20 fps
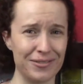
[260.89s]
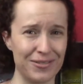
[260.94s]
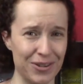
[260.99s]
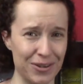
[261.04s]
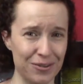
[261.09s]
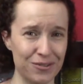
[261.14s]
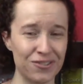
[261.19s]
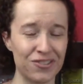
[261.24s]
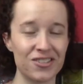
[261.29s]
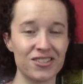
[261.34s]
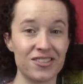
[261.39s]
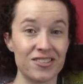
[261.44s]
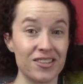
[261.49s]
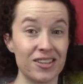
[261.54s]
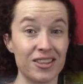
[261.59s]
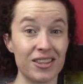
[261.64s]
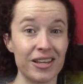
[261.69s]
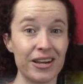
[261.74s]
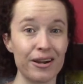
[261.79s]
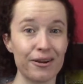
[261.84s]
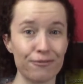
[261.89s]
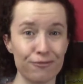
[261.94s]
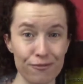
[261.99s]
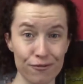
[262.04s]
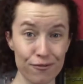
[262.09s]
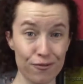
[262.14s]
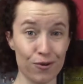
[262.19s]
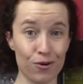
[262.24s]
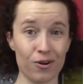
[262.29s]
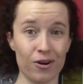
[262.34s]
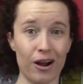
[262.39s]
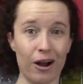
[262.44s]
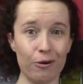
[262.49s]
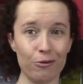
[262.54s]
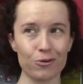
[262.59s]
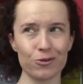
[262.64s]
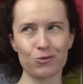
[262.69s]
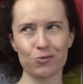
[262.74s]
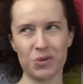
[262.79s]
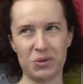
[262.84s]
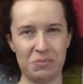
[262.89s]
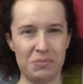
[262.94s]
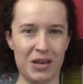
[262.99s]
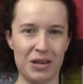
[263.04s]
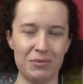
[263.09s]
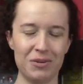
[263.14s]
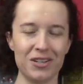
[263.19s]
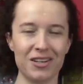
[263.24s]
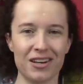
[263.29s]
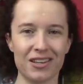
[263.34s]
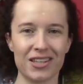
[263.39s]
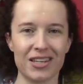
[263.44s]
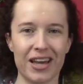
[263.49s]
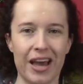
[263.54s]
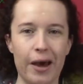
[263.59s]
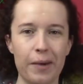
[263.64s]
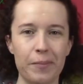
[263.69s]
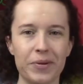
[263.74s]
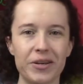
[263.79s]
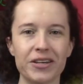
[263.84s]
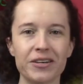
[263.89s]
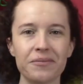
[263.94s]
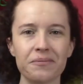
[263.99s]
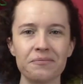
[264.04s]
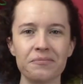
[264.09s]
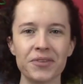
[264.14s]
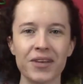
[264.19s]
don't just sit there for 4 hours with maybe nothing happening.